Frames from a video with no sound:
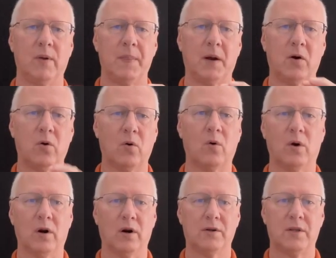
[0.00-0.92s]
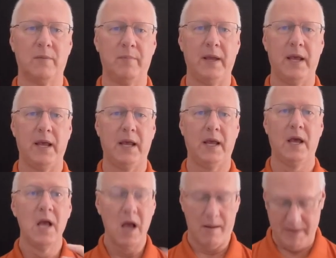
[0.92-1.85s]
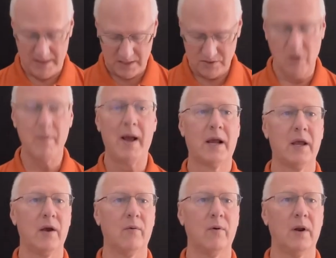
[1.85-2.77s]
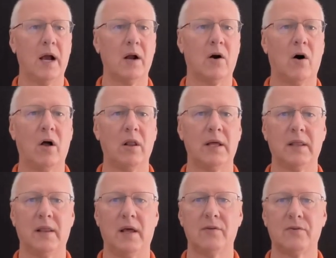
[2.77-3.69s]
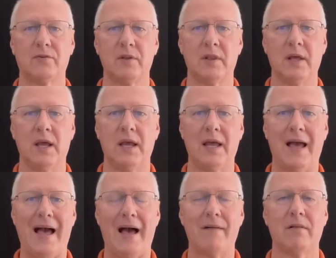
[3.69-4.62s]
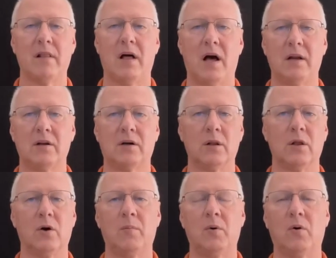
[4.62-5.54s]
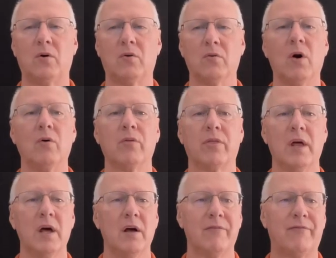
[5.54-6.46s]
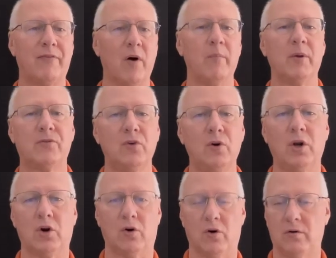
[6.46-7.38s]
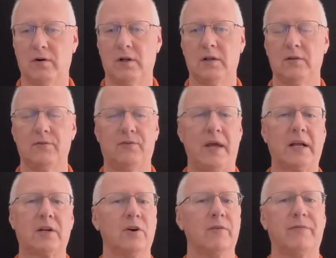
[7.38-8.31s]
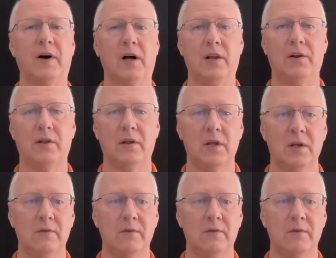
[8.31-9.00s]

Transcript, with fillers: want the core to be, I mean, let's go back here. We're not calling this the Avalon Global Growth Pharmaceutical Sector Fund.